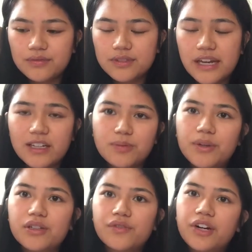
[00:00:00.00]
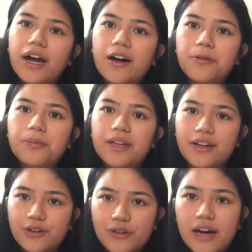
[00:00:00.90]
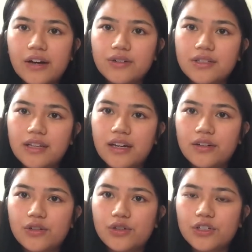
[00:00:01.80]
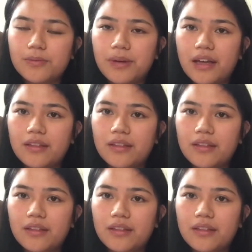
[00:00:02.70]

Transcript: textbooks for help, like Krauss and Nutrition